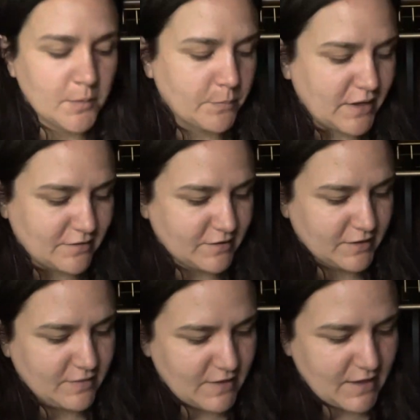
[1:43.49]
But
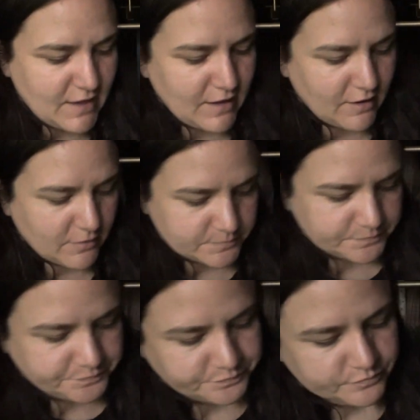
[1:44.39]
again,
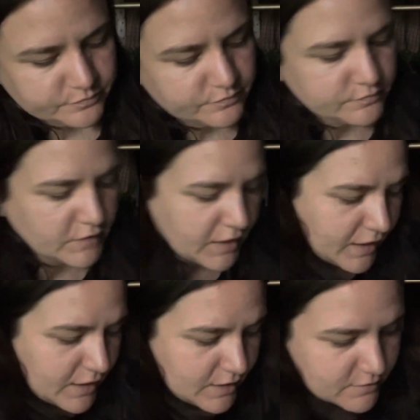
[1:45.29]

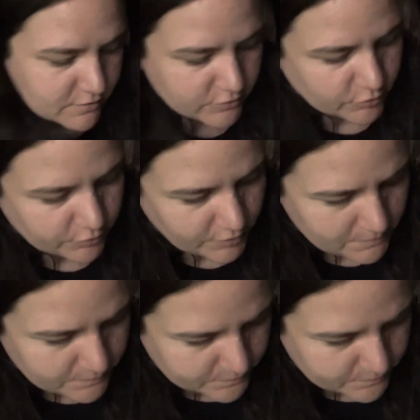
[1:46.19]
it's a tortum